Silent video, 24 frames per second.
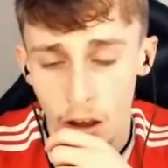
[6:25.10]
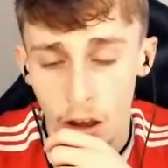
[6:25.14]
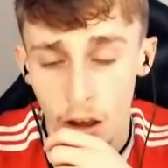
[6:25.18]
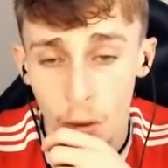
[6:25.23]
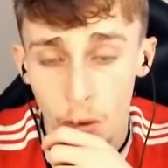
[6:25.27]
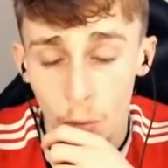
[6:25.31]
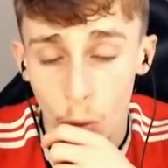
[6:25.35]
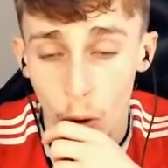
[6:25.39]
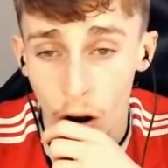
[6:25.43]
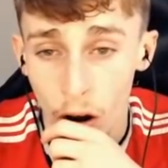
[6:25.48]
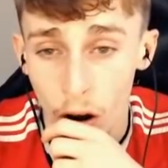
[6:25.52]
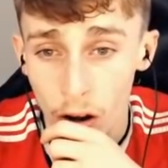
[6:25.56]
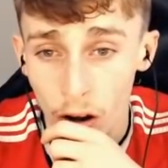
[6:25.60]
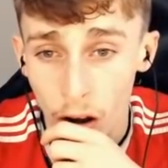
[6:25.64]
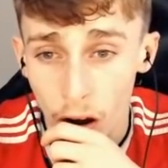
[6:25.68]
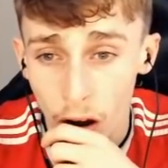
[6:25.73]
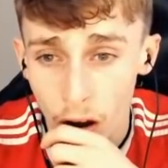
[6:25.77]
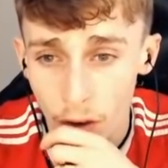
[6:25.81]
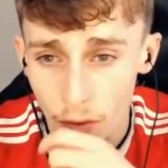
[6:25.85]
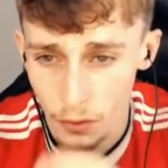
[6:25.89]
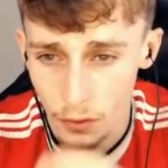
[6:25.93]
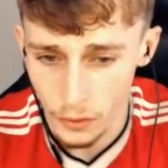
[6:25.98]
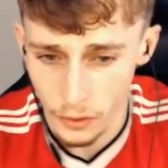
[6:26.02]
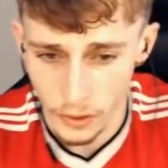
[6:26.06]
What, a
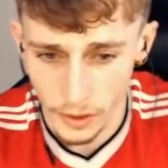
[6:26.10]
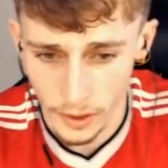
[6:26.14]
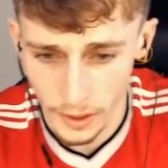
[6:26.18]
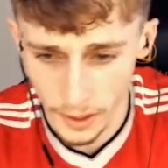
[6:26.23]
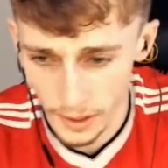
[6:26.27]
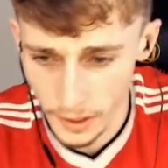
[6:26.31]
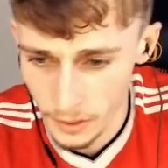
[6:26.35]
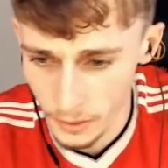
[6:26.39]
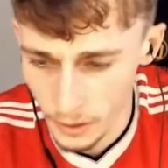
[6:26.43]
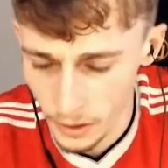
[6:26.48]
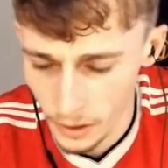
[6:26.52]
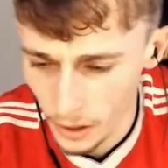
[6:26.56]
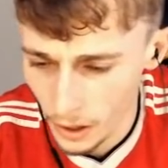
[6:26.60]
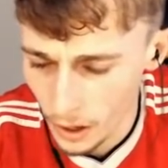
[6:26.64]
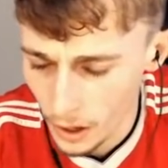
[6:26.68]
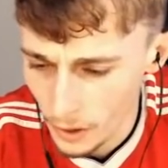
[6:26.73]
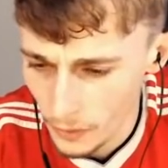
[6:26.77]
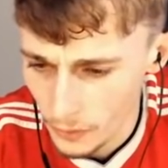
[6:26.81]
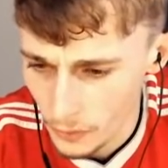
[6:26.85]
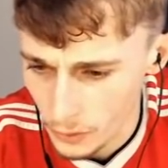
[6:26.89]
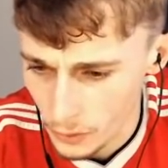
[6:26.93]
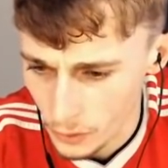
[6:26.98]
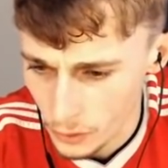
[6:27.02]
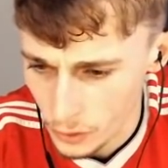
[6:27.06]
lava thing? A
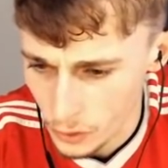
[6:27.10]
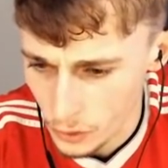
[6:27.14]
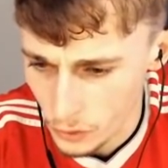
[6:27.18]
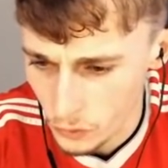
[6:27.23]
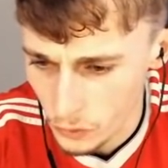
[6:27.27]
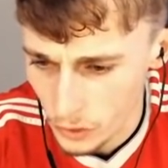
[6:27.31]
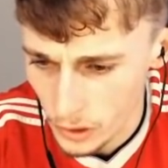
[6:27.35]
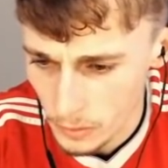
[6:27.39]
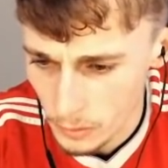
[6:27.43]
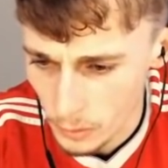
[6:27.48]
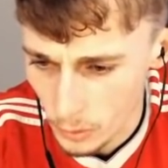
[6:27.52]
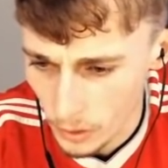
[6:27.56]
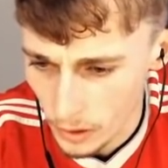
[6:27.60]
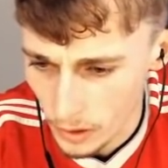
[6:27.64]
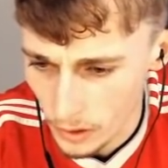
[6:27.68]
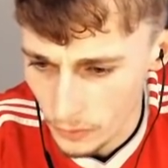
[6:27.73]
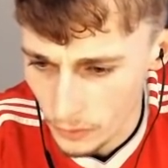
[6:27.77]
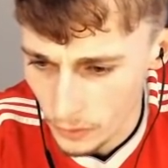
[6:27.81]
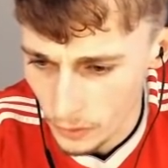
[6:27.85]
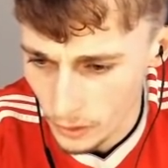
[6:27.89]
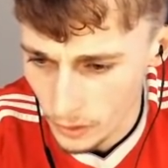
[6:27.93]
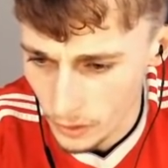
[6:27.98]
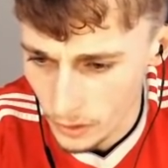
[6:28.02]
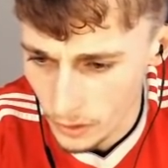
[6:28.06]
lava stream or whatever?